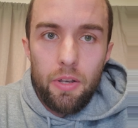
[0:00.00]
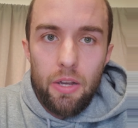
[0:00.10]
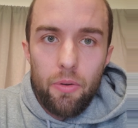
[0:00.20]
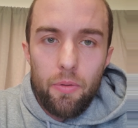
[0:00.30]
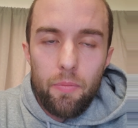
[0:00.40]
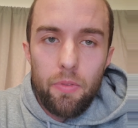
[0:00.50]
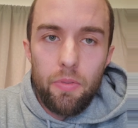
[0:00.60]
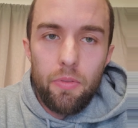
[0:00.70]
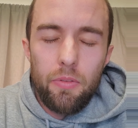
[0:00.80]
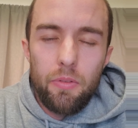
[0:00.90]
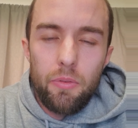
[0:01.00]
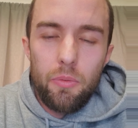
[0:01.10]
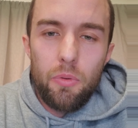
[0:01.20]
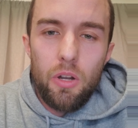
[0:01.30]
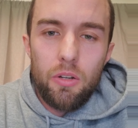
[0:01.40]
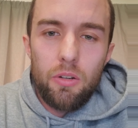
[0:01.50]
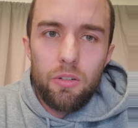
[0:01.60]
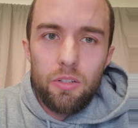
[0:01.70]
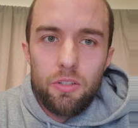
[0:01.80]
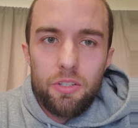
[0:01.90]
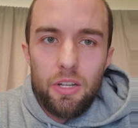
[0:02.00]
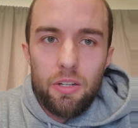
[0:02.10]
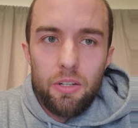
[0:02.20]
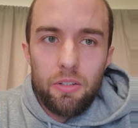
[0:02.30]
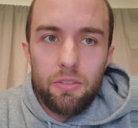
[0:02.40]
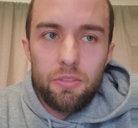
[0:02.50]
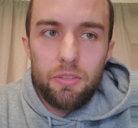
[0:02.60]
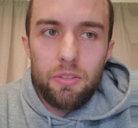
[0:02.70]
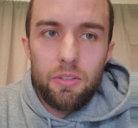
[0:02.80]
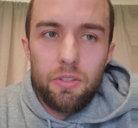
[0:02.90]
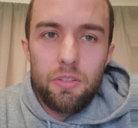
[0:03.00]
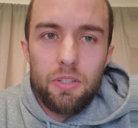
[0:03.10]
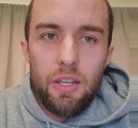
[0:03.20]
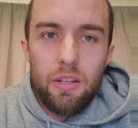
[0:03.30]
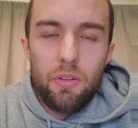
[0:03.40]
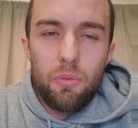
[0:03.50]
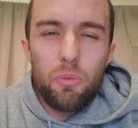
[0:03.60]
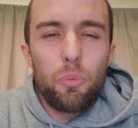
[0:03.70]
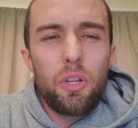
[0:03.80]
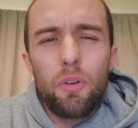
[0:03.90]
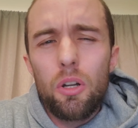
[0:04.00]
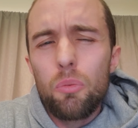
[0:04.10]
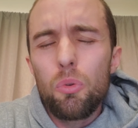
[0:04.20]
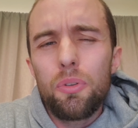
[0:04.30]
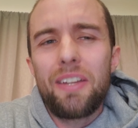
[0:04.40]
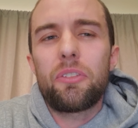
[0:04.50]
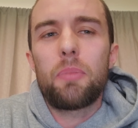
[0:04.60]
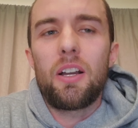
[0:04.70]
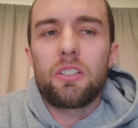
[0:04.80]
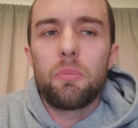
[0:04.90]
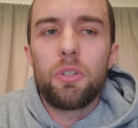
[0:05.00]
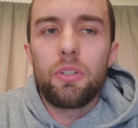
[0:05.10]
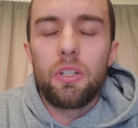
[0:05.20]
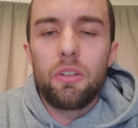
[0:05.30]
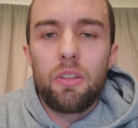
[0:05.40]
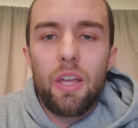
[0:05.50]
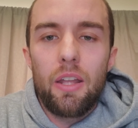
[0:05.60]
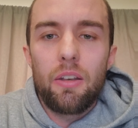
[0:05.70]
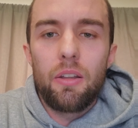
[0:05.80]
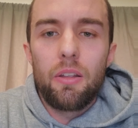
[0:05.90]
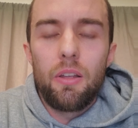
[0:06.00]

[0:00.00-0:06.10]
Now, our current understanding is that we have already ruled out the possibility that